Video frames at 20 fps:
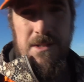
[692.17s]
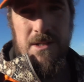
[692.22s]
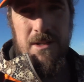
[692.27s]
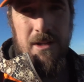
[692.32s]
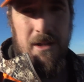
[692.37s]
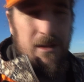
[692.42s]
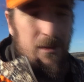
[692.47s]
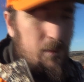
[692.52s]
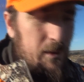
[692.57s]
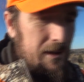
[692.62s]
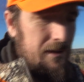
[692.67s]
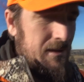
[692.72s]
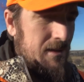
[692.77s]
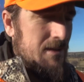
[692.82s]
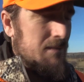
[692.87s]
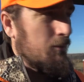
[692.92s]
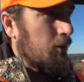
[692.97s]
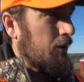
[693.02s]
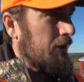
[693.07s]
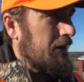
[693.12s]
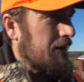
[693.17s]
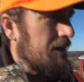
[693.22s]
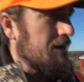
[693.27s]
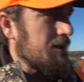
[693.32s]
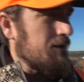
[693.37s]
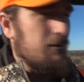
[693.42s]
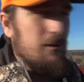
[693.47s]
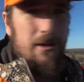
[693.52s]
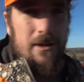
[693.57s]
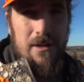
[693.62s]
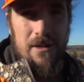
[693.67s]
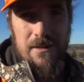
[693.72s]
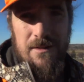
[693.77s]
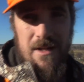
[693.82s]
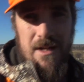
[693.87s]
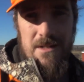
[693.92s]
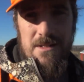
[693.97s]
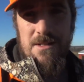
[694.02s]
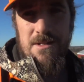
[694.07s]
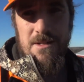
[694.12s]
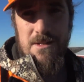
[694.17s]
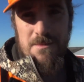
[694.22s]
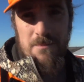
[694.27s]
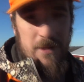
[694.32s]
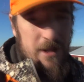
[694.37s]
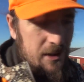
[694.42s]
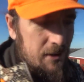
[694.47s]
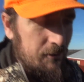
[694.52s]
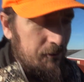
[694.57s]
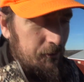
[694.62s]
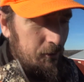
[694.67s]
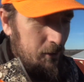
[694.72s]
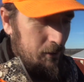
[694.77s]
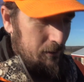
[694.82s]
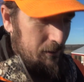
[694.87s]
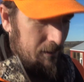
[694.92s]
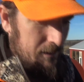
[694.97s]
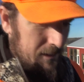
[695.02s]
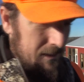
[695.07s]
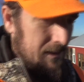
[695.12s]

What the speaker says: it's kind of windy this morning. That's really going to test this microphone.